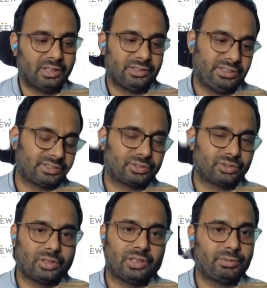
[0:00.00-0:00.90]
Yes.
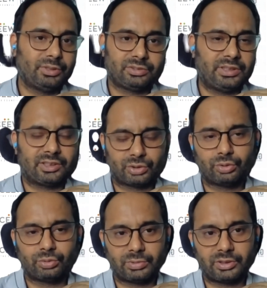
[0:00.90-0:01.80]

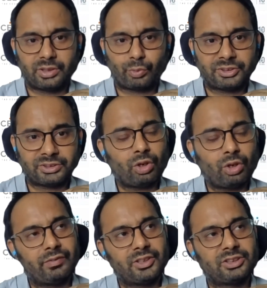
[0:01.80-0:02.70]
So the question
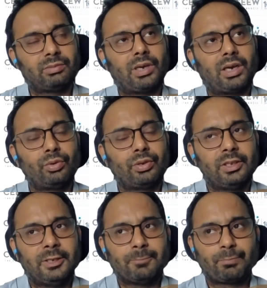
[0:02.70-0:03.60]
always is about
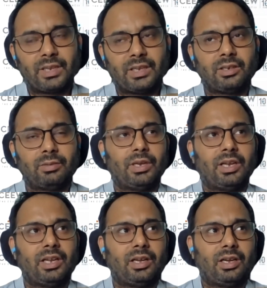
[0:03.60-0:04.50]
how
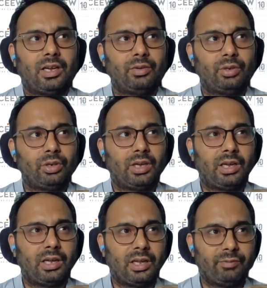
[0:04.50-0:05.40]

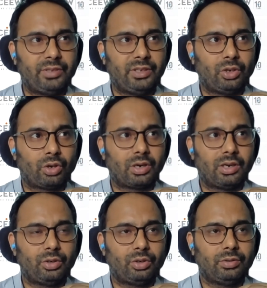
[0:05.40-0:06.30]
do
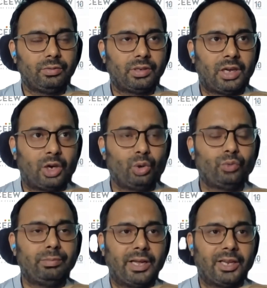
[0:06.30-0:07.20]

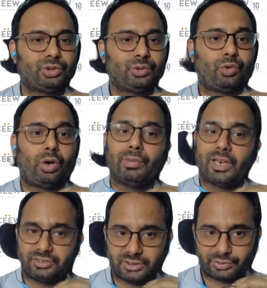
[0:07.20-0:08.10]
we manage to
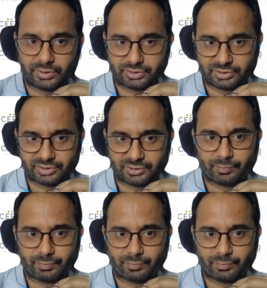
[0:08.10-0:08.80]
formalize the structures?